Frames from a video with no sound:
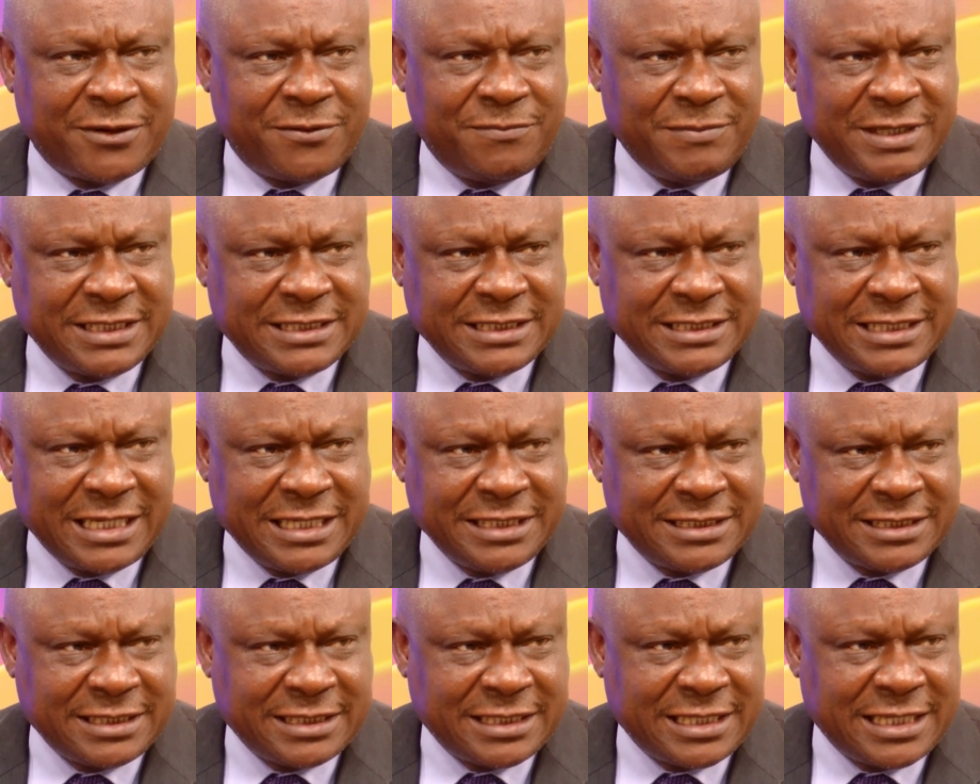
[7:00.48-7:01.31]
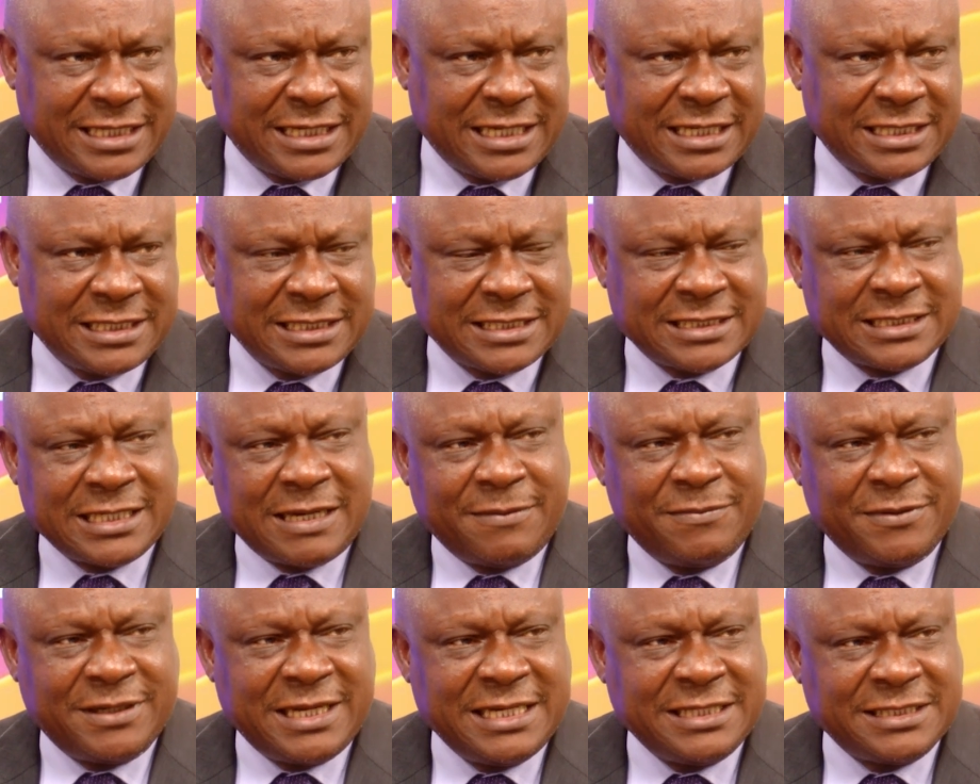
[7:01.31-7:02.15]
in Nigeria that is
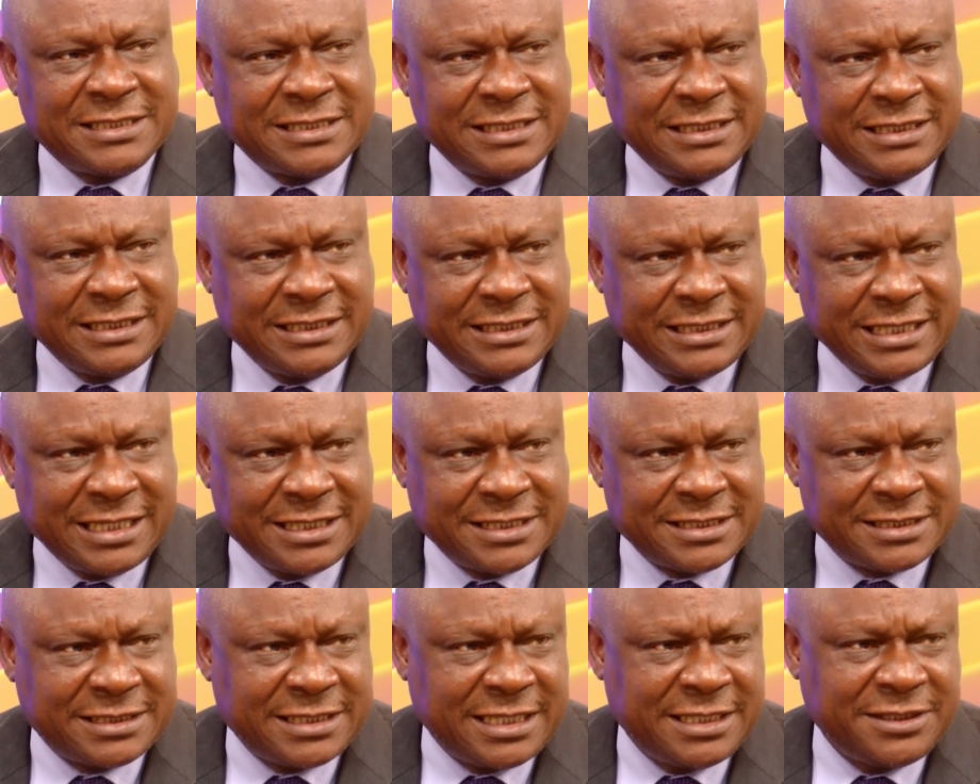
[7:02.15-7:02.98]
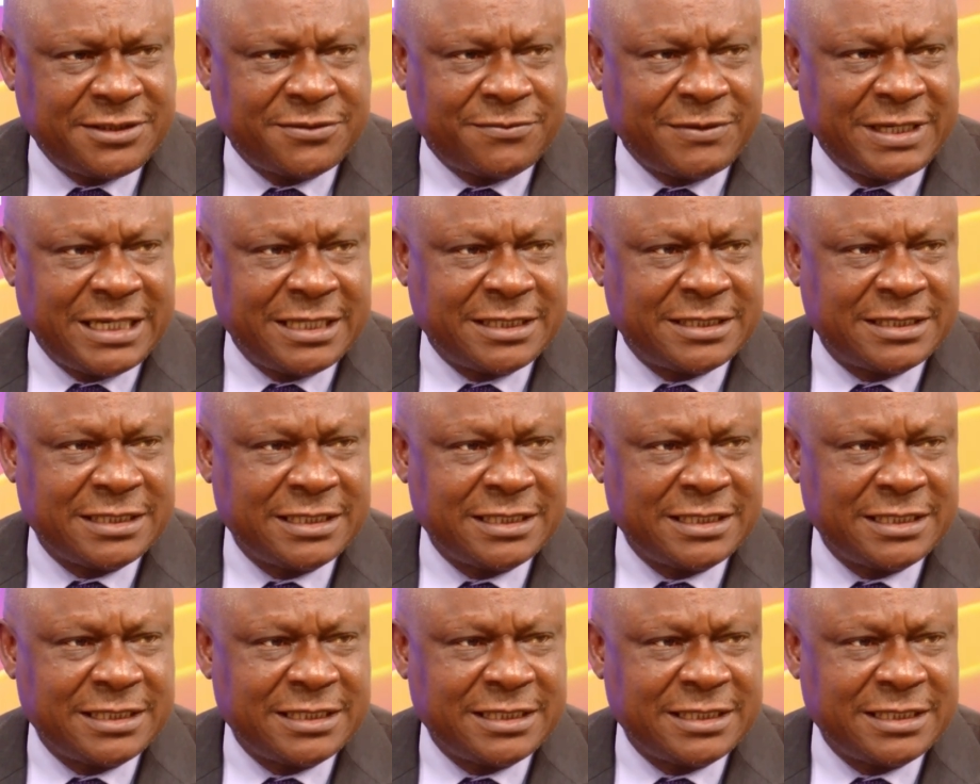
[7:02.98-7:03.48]
stabilizing the exchange rate.